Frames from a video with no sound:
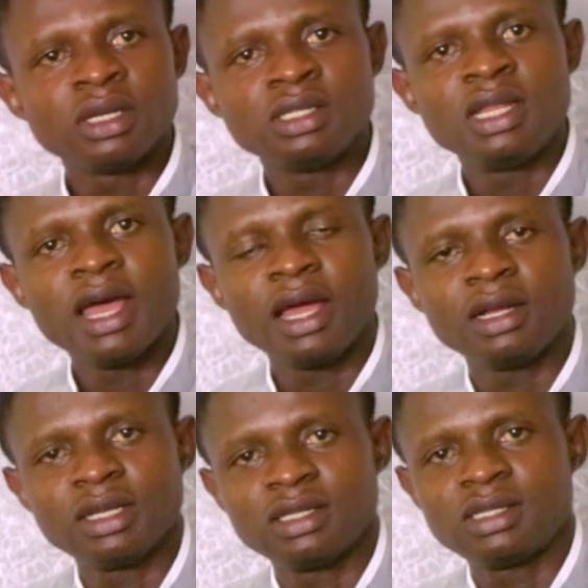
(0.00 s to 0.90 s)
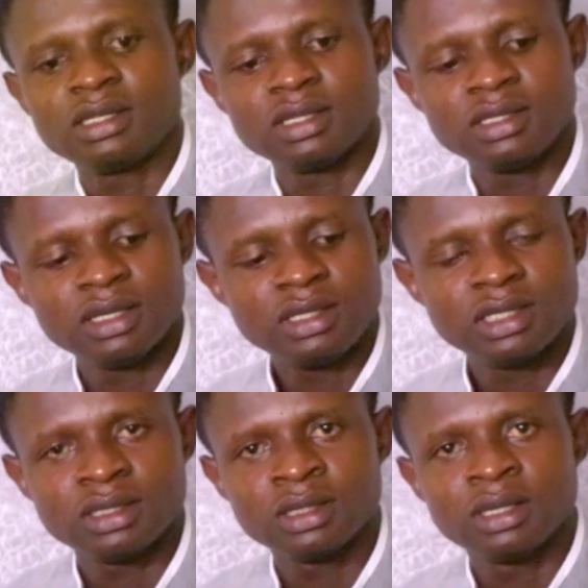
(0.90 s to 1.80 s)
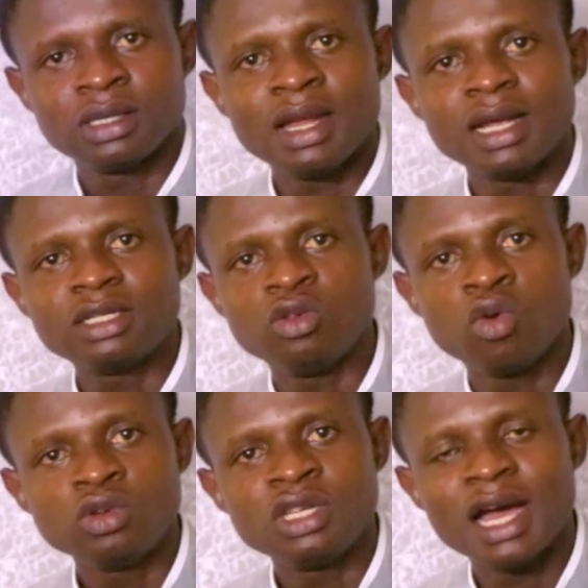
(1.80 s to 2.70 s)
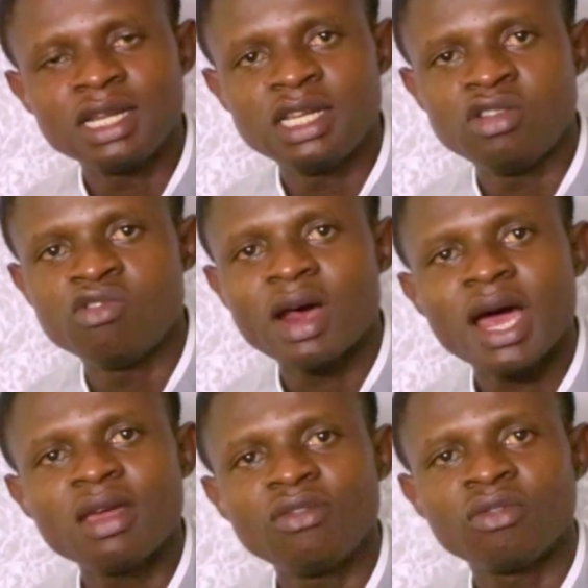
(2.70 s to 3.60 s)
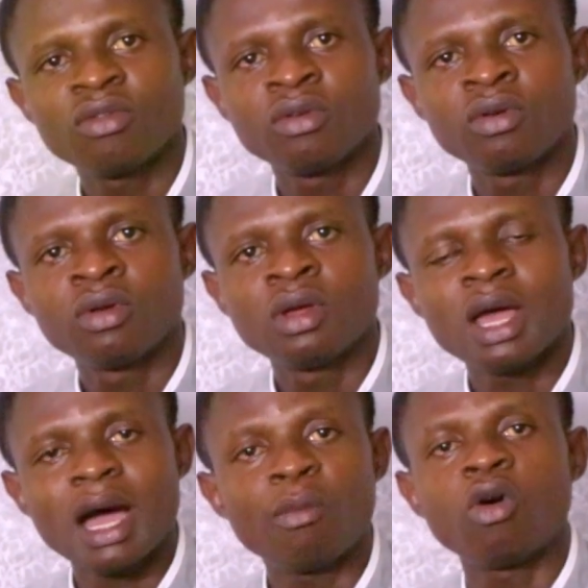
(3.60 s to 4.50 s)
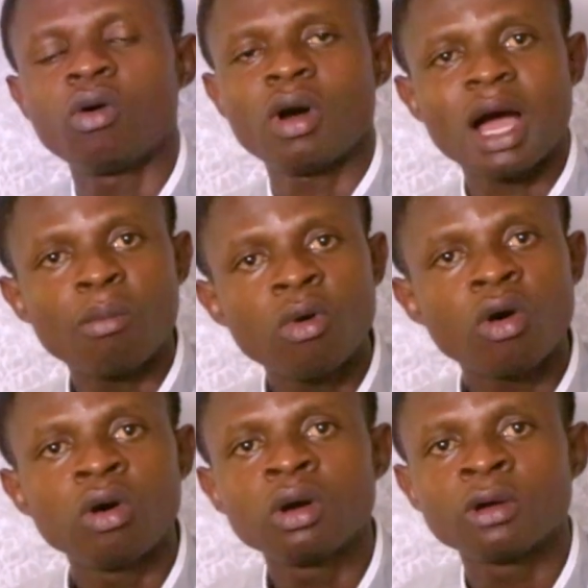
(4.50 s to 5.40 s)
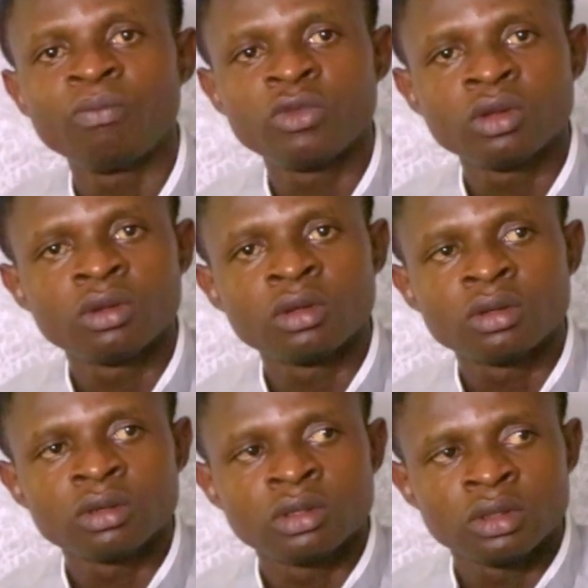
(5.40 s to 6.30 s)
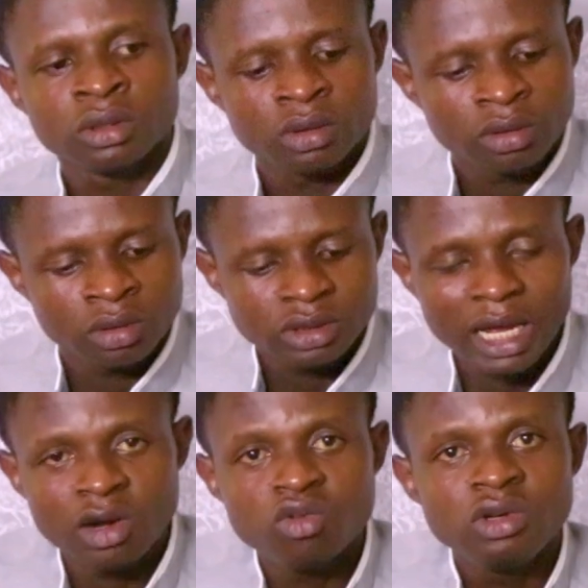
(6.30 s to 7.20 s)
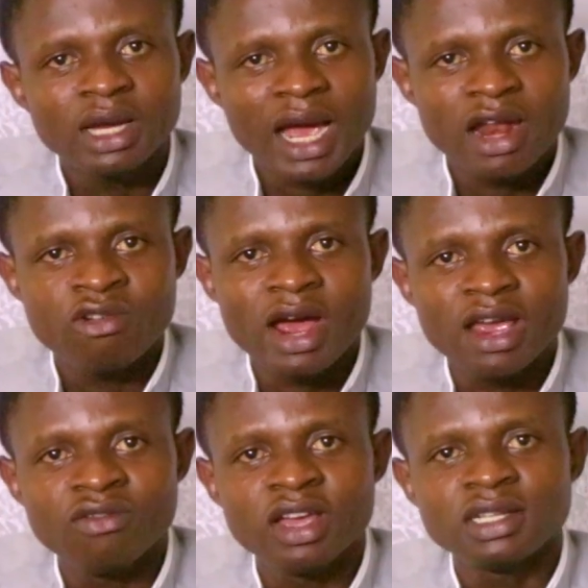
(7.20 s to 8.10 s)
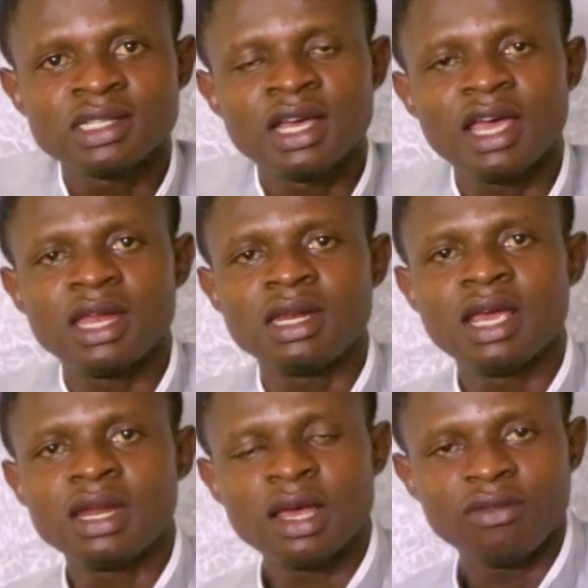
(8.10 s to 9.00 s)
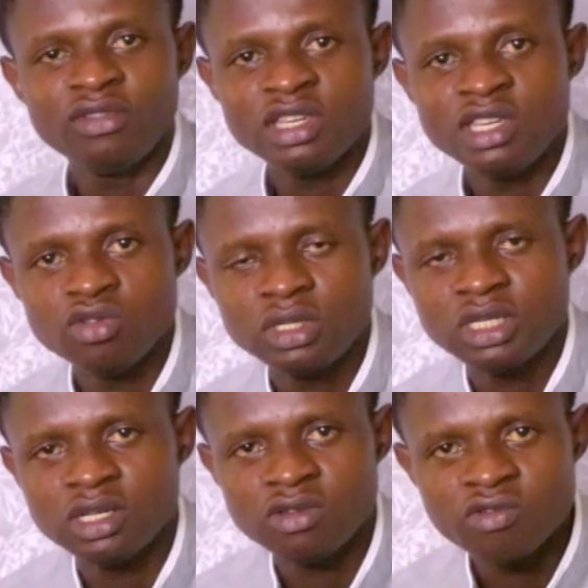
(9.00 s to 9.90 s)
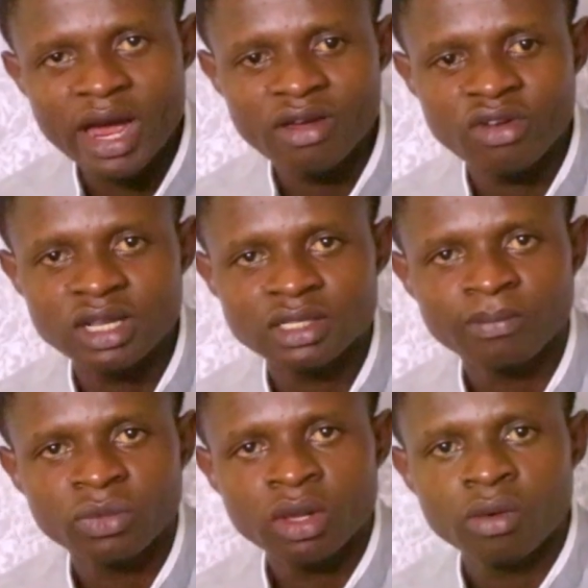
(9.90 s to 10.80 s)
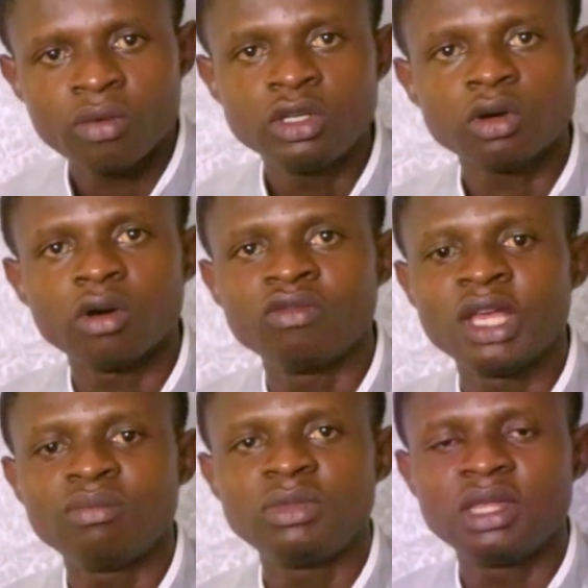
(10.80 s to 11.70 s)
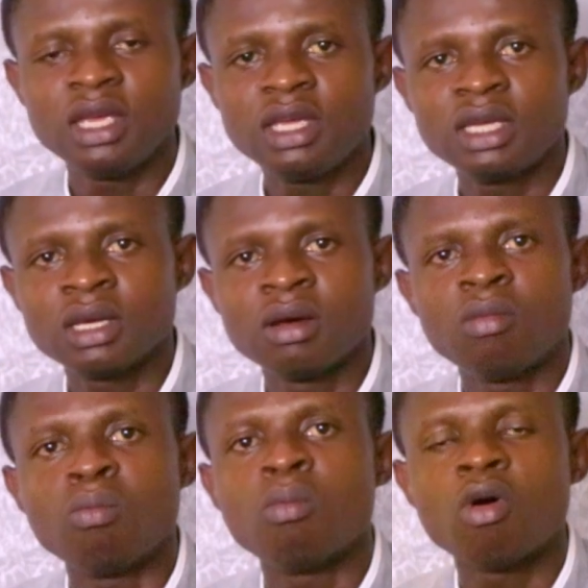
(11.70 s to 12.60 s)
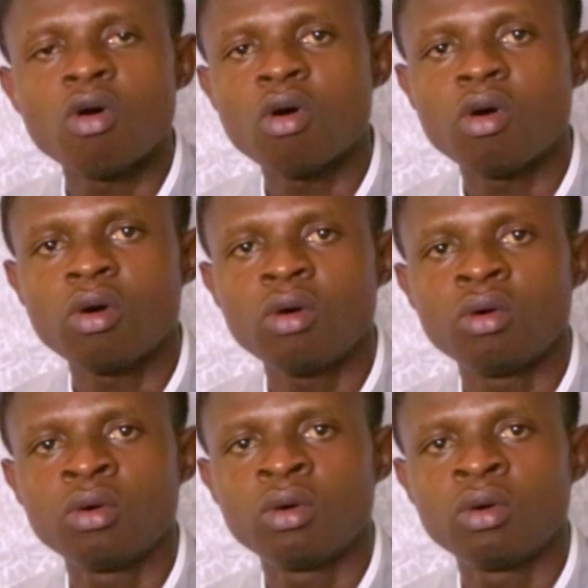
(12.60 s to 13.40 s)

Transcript: is it that those that they drive or among saloon car drivers and then heavy duty drivers, which of them take more